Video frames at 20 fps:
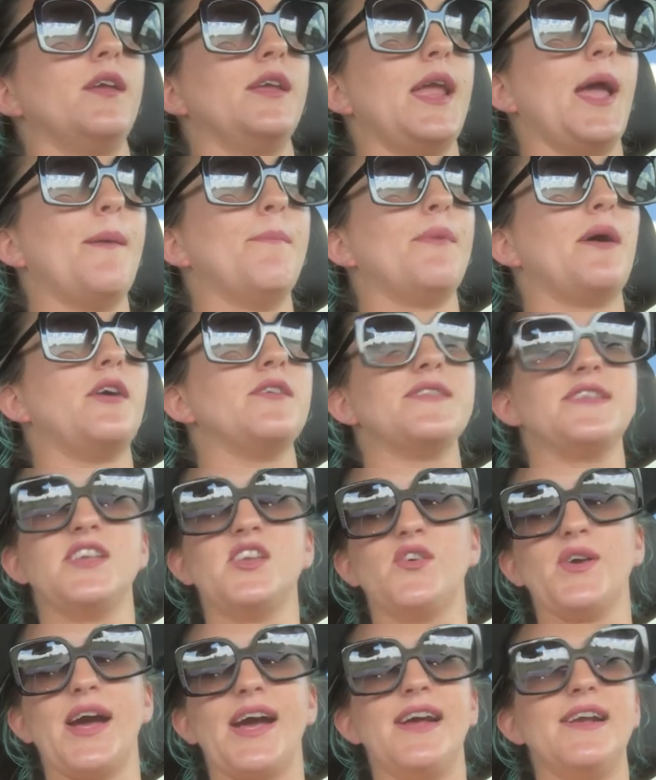yep, I'll see
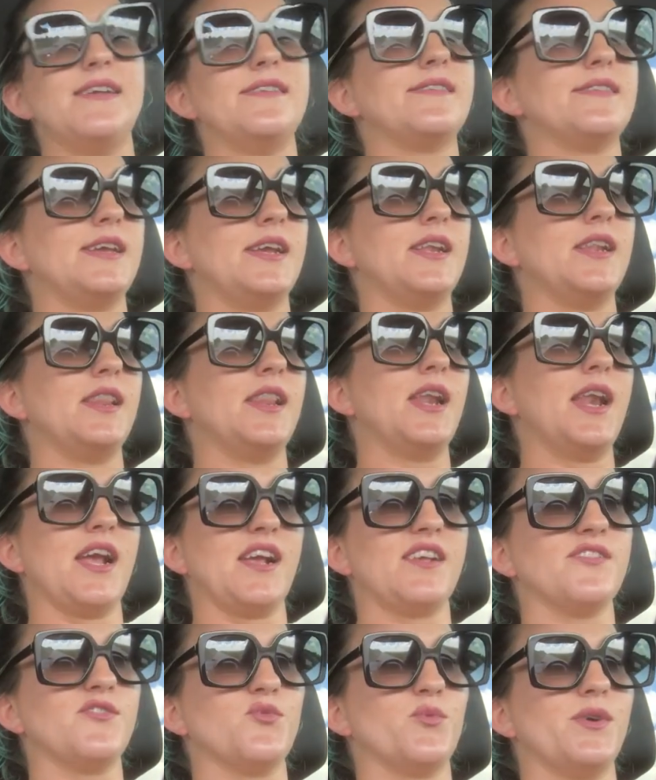you guys in the
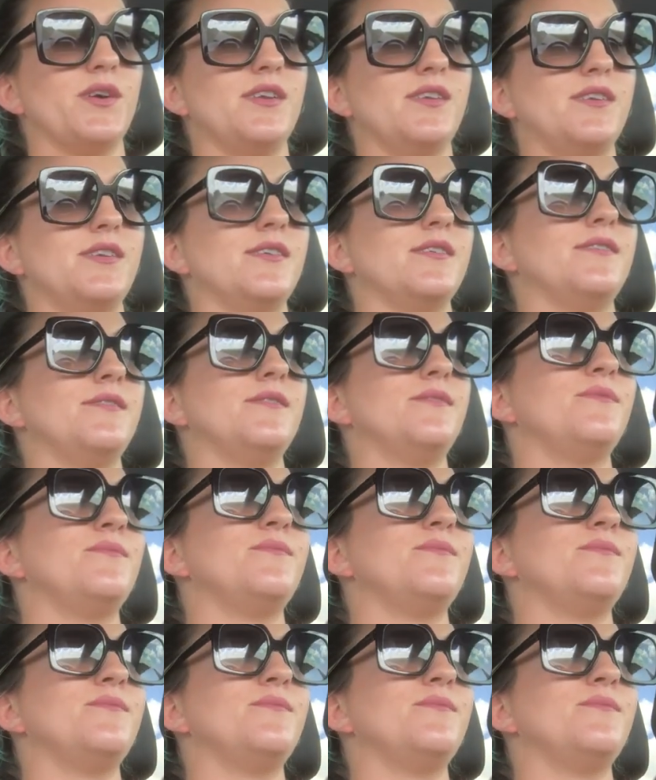next one.